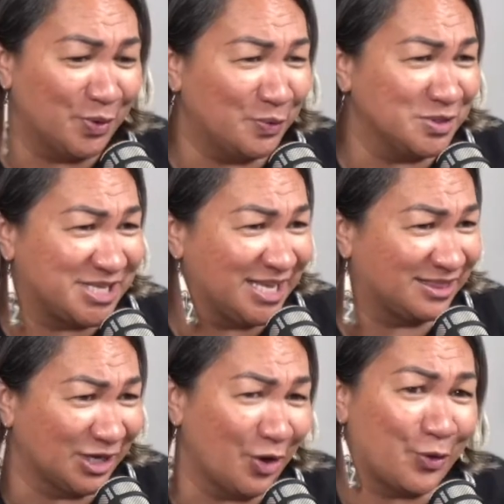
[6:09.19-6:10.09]
it was get
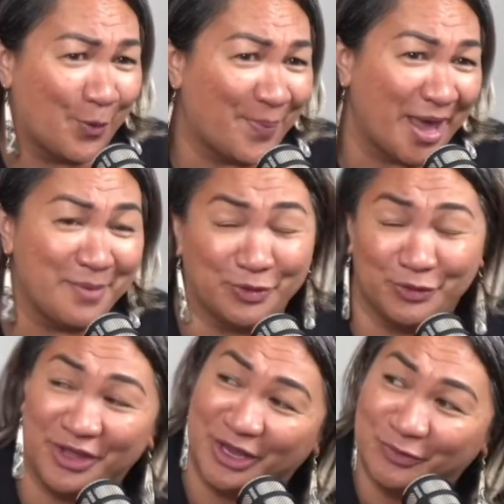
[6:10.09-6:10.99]
the local paper or
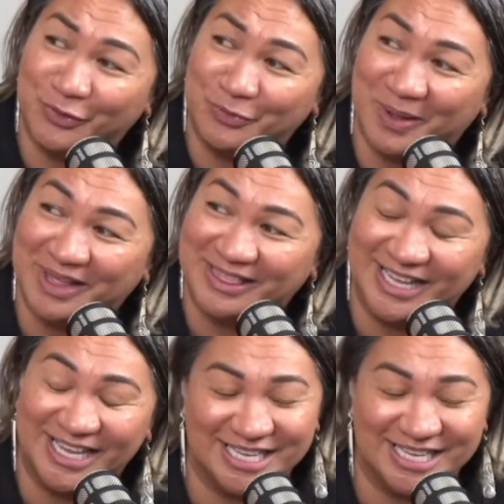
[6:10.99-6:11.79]
the Herald back then.